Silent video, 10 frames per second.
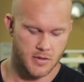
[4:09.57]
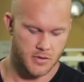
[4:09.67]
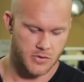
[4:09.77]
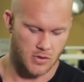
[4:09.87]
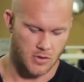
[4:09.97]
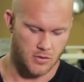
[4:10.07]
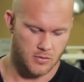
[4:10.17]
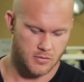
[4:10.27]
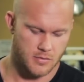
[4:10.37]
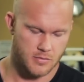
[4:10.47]
So
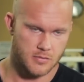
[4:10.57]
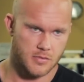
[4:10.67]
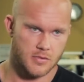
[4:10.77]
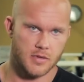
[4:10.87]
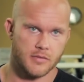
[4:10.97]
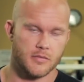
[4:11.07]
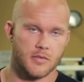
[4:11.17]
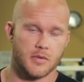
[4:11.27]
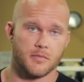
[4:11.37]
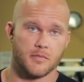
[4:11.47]

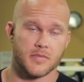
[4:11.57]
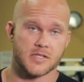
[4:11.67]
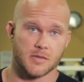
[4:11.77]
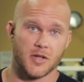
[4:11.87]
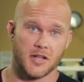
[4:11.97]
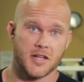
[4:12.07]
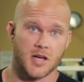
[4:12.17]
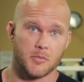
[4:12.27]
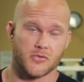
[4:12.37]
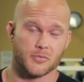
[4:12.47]
stability
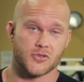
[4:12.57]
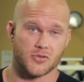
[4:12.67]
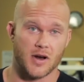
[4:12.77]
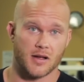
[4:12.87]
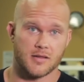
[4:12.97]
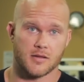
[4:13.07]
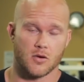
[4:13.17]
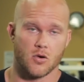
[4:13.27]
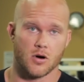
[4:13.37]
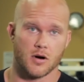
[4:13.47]
comes from strength
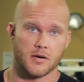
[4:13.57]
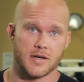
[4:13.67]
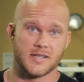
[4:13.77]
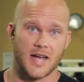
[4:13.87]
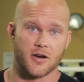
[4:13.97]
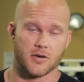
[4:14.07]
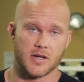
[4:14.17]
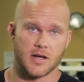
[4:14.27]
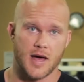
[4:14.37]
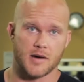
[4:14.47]
or
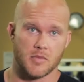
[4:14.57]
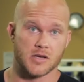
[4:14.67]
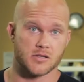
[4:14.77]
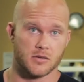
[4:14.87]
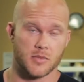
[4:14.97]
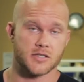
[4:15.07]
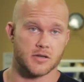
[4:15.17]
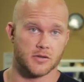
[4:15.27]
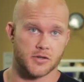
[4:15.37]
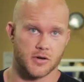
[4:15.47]
integrity at
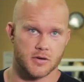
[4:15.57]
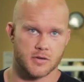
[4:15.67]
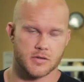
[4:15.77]
musculature.